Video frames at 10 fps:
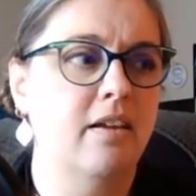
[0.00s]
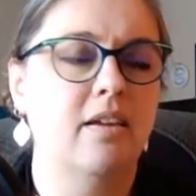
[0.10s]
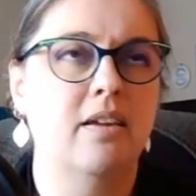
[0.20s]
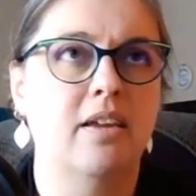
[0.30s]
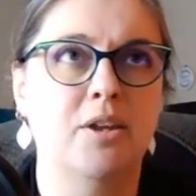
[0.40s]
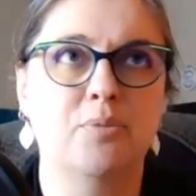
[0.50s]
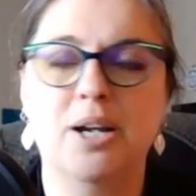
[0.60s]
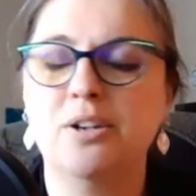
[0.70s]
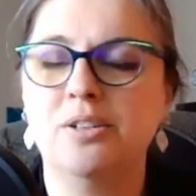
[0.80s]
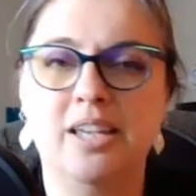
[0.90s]
he
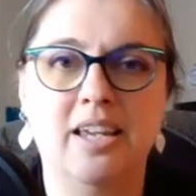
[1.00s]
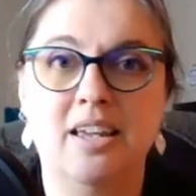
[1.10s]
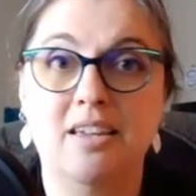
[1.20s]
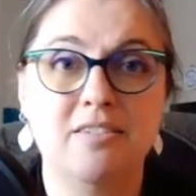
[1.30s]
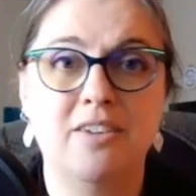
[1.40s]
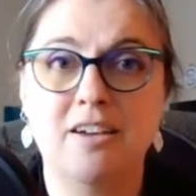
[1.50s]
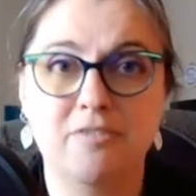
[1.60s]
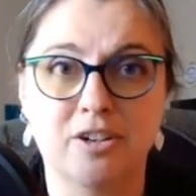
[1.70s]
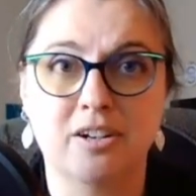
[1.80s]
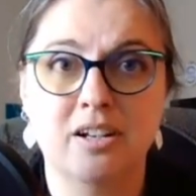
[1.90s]
rarely, if
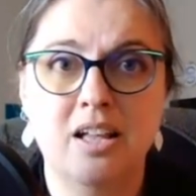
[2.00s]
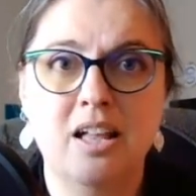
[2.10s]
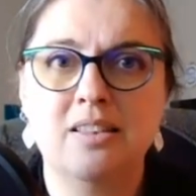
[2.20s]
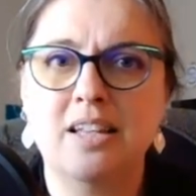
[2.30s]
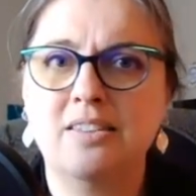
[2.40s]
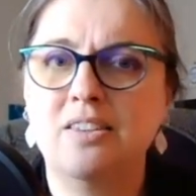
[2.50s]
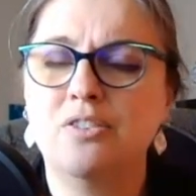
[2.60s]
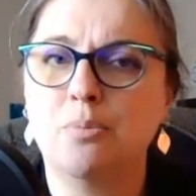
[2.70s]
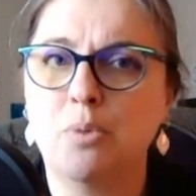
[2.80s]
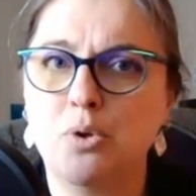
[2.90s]
ever, lets his
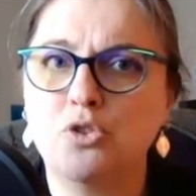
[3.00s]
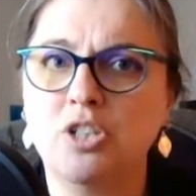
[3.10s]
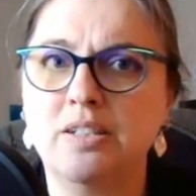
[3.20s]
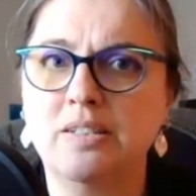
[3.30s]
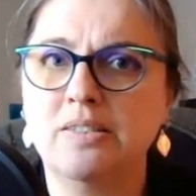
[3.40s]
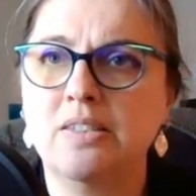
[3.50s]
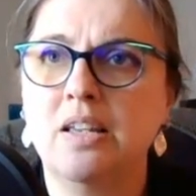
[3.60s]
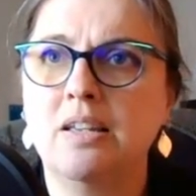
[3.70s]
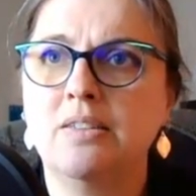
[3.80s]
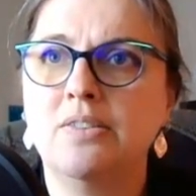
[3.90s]
emotions
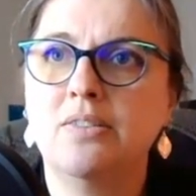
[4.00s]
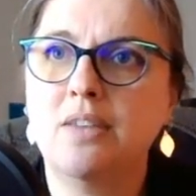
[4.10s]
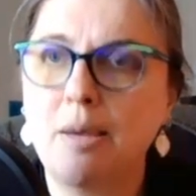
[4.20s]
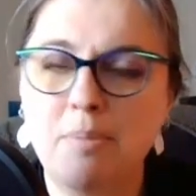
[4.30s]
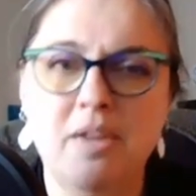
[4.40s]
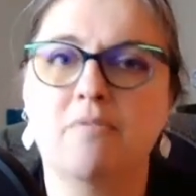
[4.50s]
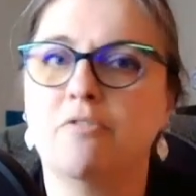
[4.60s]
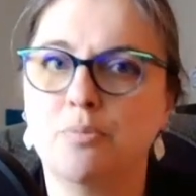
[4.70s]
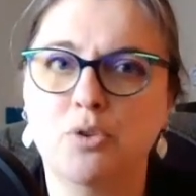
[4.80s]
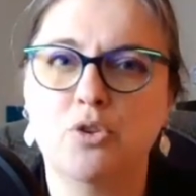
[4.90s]
stop him
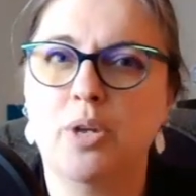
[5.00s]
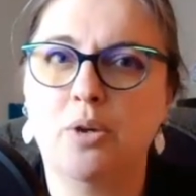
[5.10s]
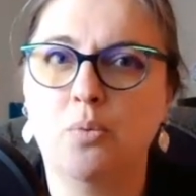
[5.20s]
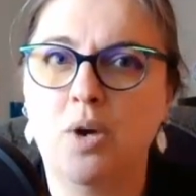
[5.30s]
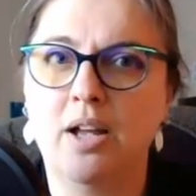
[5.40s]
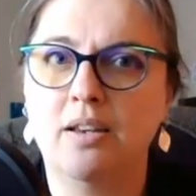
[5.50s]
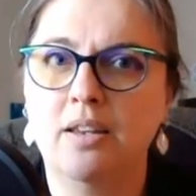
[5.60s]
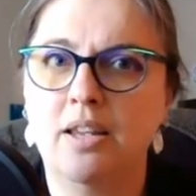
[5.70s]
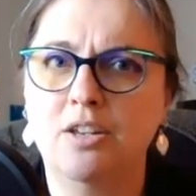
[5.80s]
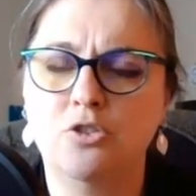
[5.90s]
from doing what
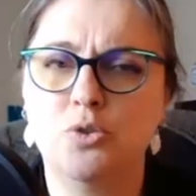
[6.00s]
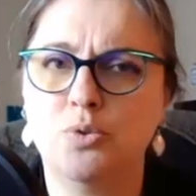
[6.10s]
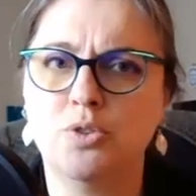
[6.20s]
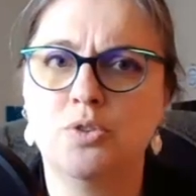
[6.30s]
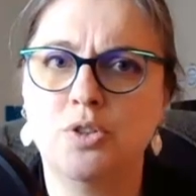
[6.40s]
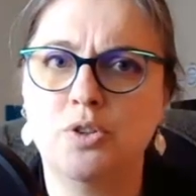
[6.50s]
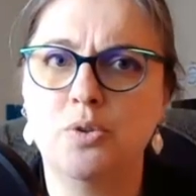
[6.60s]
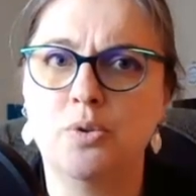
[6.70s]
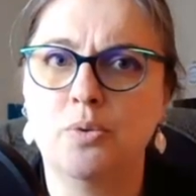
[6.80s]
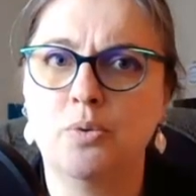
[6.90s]
he chooses to do,